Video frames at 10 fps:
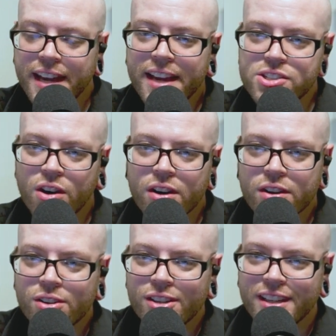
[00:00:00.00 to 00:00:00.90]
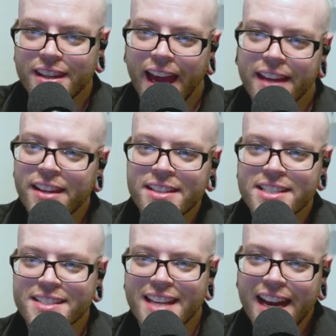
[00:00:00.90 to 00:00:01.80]
next article, the headline
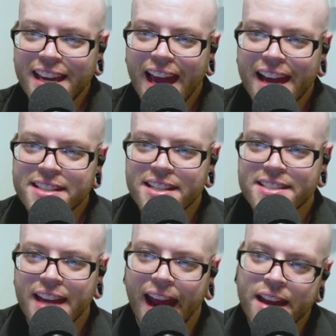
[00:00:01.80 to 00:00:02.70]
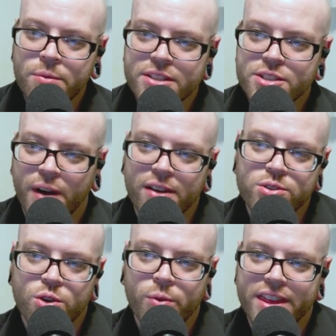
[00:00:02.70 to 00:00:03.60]
says, gaining access to anyone's
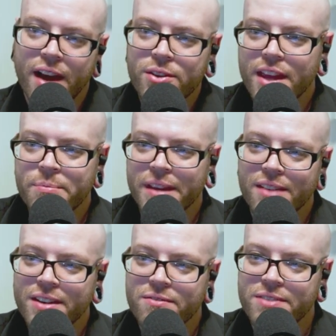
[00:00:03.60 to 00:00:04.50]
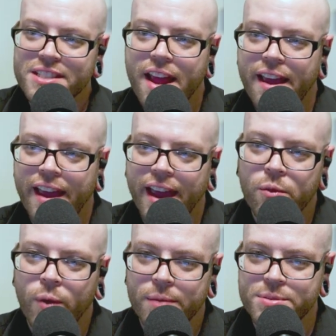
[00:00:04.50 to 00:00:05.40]
browser without them even visiting
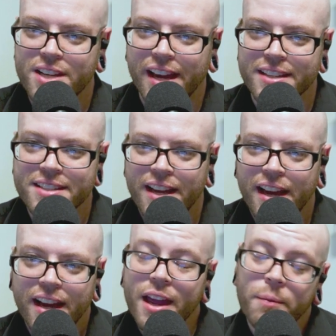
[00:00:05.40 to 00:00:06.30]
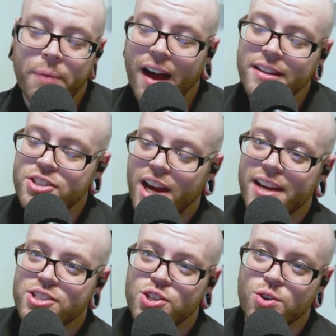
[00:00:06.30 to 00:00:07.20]
a website. I
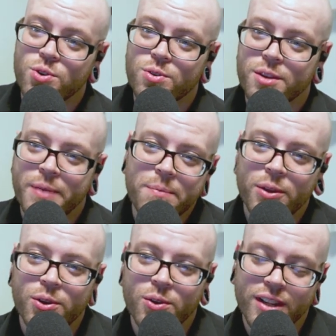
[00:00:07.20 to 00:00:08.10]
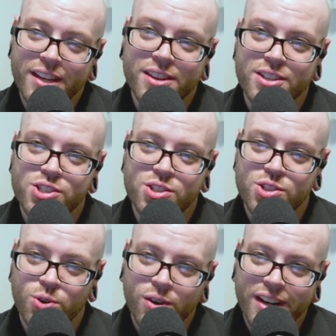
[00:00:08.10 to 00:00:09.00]
apologize to the people who click the
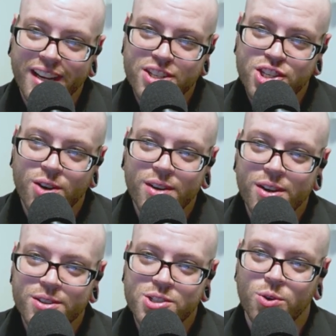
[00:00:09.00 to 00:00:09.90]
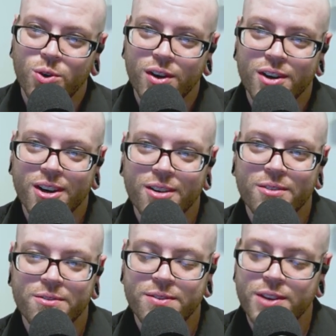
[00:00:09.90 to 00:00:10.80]
story show notes or
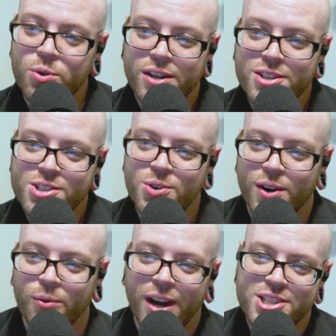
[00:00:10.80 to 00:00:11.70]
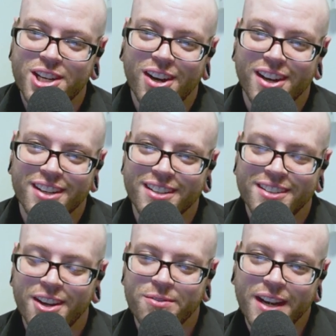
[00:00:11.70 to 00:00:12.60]
viewers who are watching
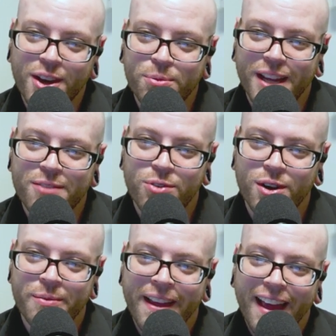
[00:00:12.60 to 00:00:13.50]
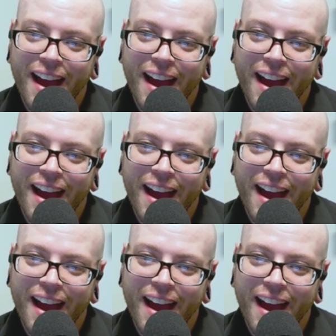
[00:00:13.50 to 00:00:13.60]
on a video platform.